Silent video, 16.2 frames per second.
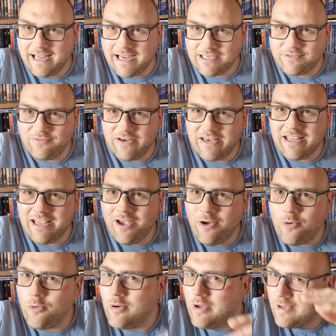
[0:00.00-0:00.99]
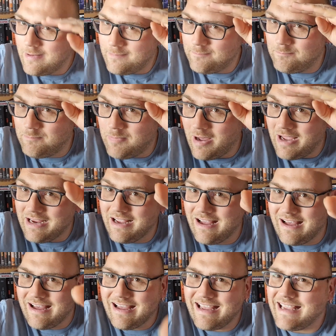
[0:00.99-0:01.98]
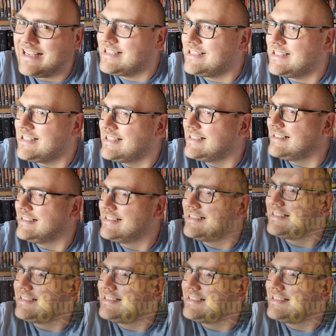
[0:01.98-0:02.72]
the next video. Bye, guys.